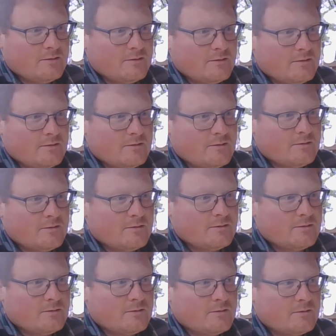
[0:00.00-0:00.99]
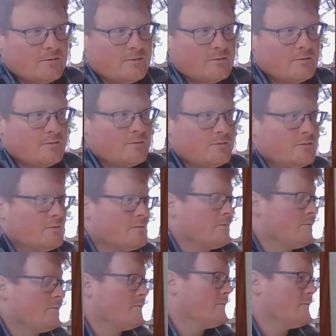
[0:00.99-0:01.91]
Nothing is said.